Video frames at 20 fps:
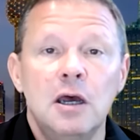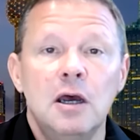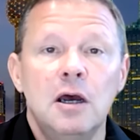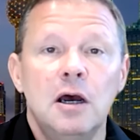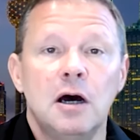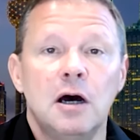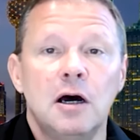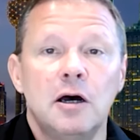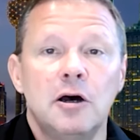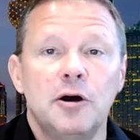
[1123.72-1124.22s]

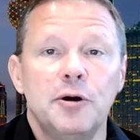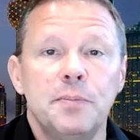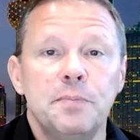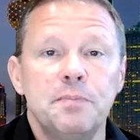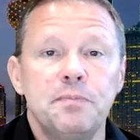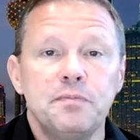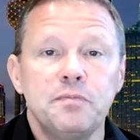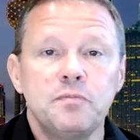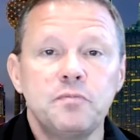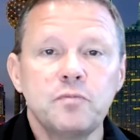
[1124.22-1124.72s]

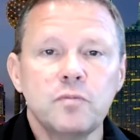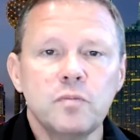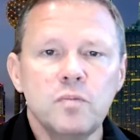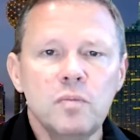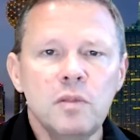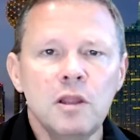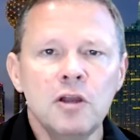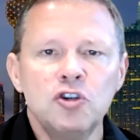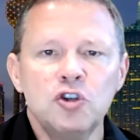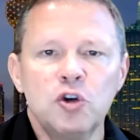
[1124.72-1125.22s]

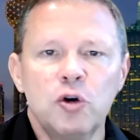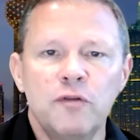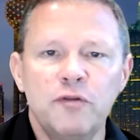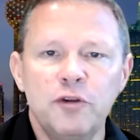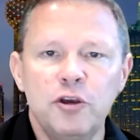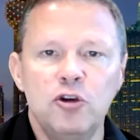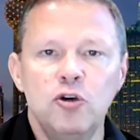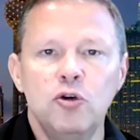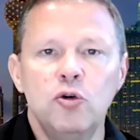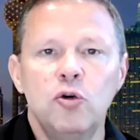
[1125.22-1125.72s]
So if
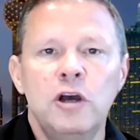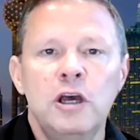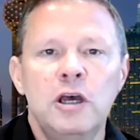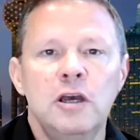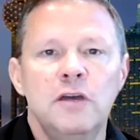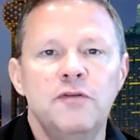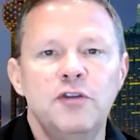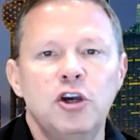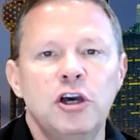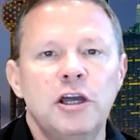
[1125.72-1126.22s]

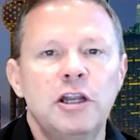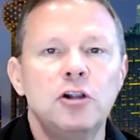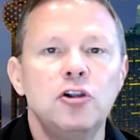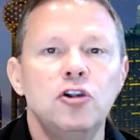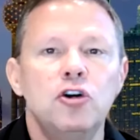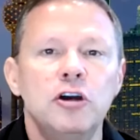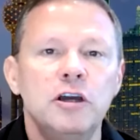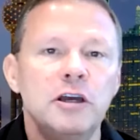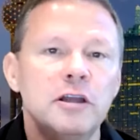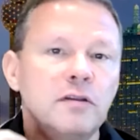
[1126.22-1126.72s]
you kind of
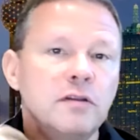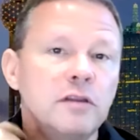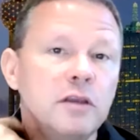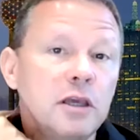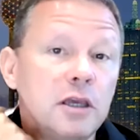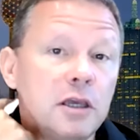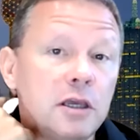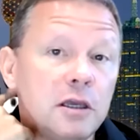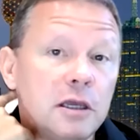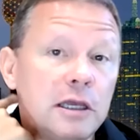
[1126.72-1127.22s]
look at
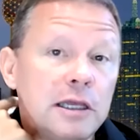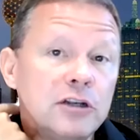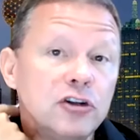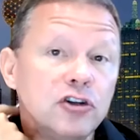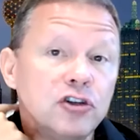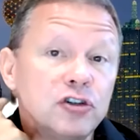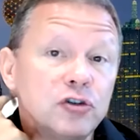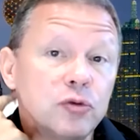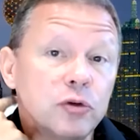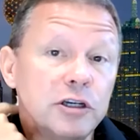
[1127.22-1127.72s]
the
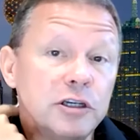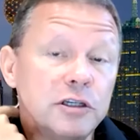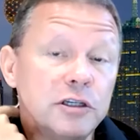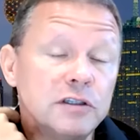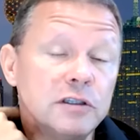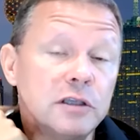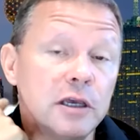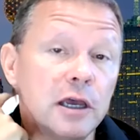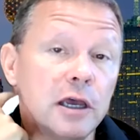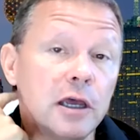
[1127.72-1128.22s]

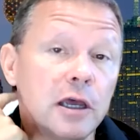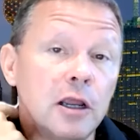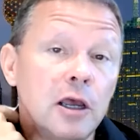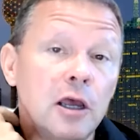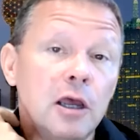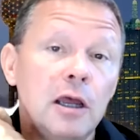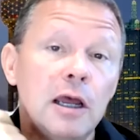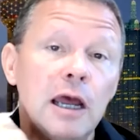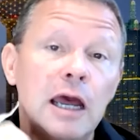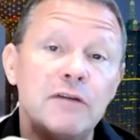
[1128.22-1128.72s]
industries that
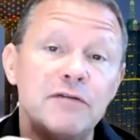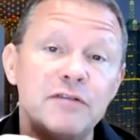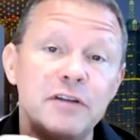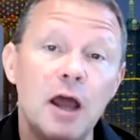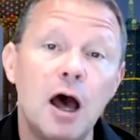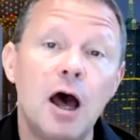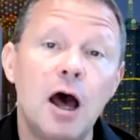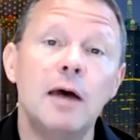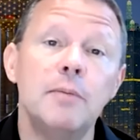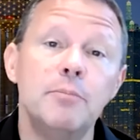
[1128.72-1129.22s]
have
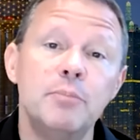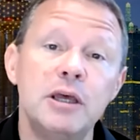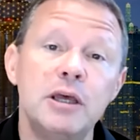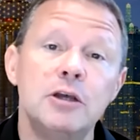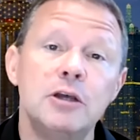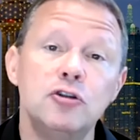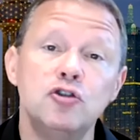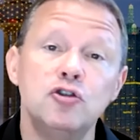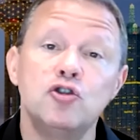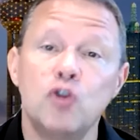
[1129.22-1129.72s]
not
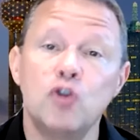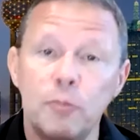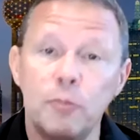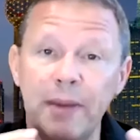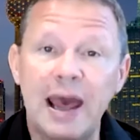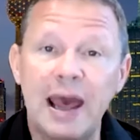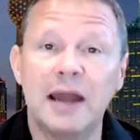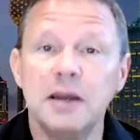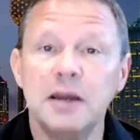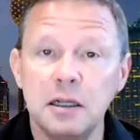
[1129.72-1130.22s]
been
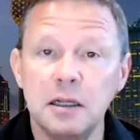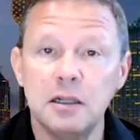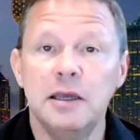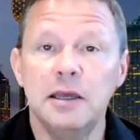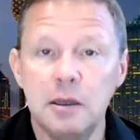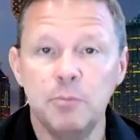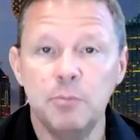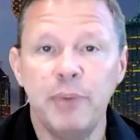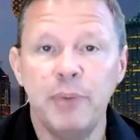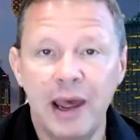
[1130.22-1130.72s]

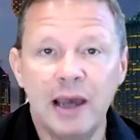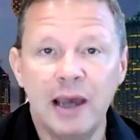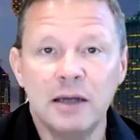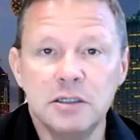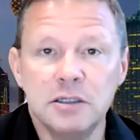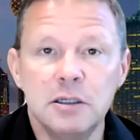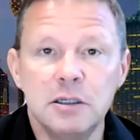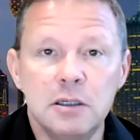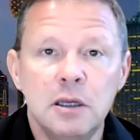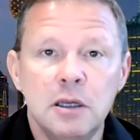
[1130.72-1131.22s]
traumatically
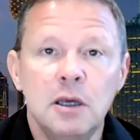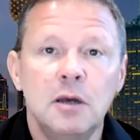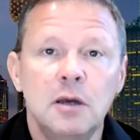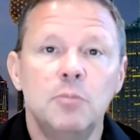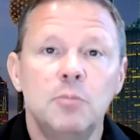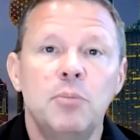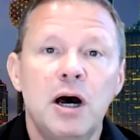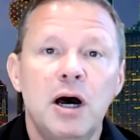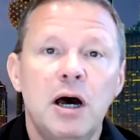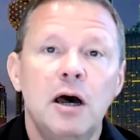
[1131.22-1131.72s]
impacted
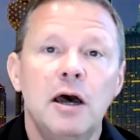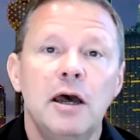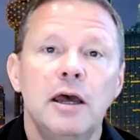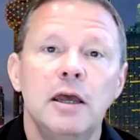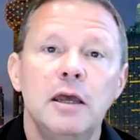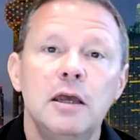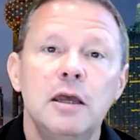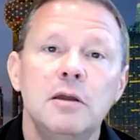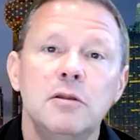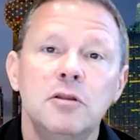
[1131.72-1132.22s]

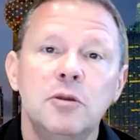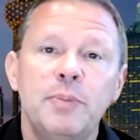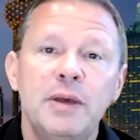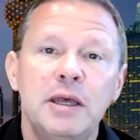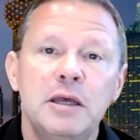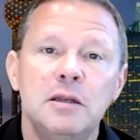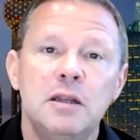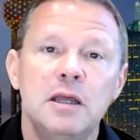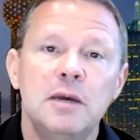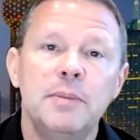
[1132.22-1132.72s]
by the
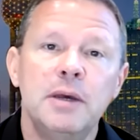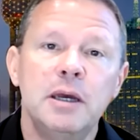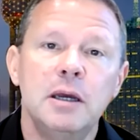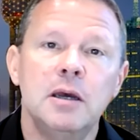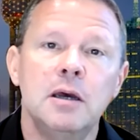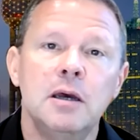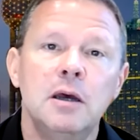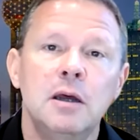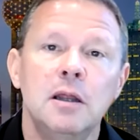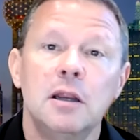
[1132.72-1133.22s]
pandemic,
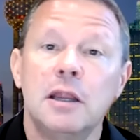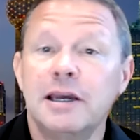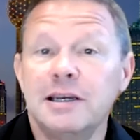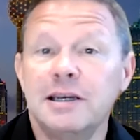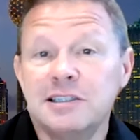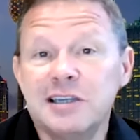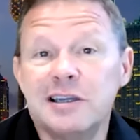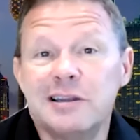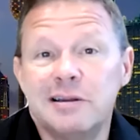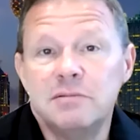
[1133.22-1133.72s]
like I
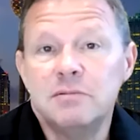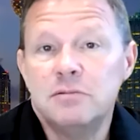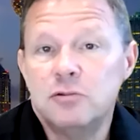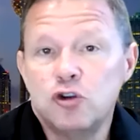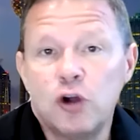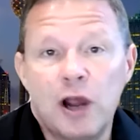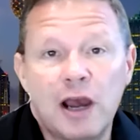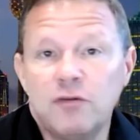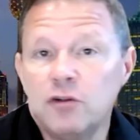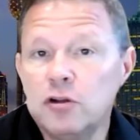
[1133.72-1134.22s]
said,
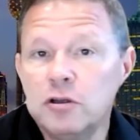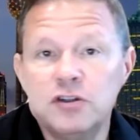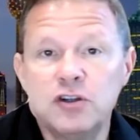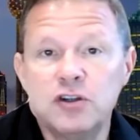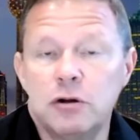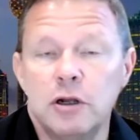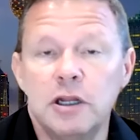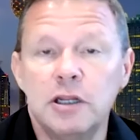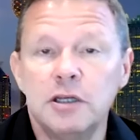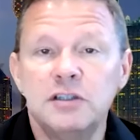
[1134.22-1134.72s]
travel is a
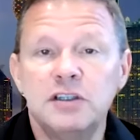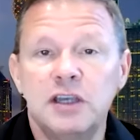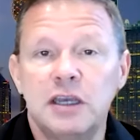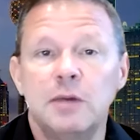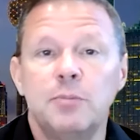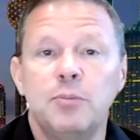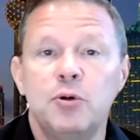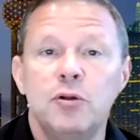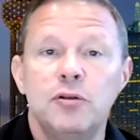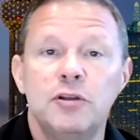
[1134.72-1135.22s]
great
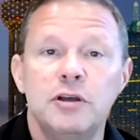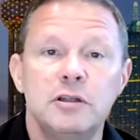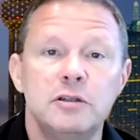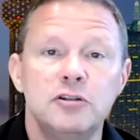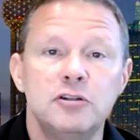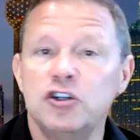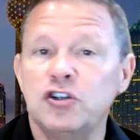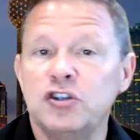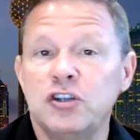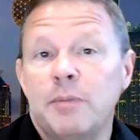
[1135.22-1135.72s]
example, that
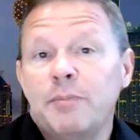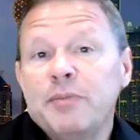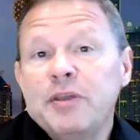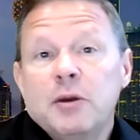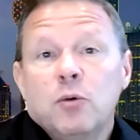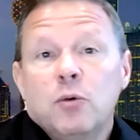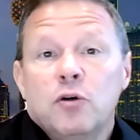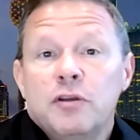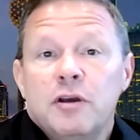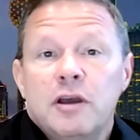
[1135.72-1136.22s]
just
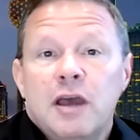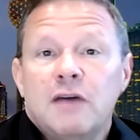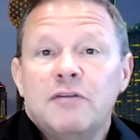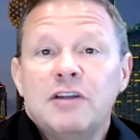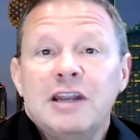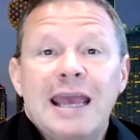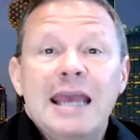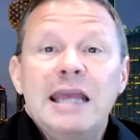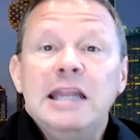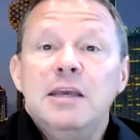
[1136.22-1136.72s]
something where they have
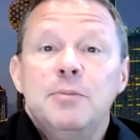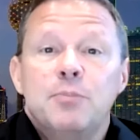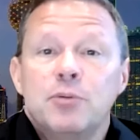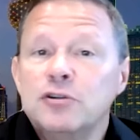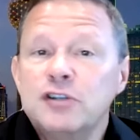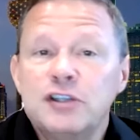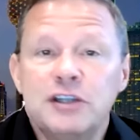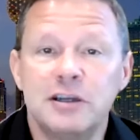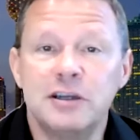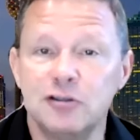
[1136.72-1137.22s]
an
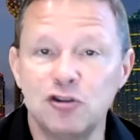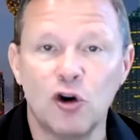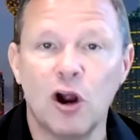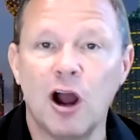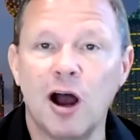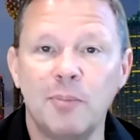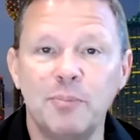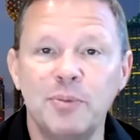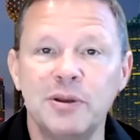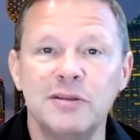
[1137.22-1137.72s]
80%
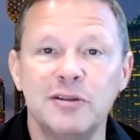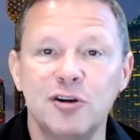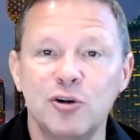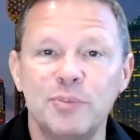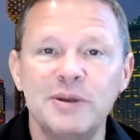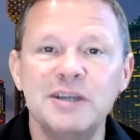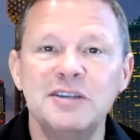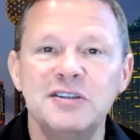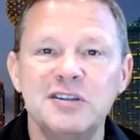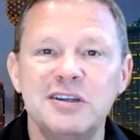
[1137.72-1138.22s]
drop in their
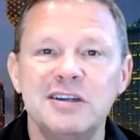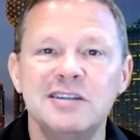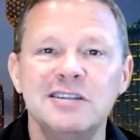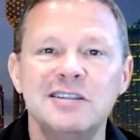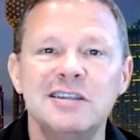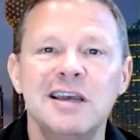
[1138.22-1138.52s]
business.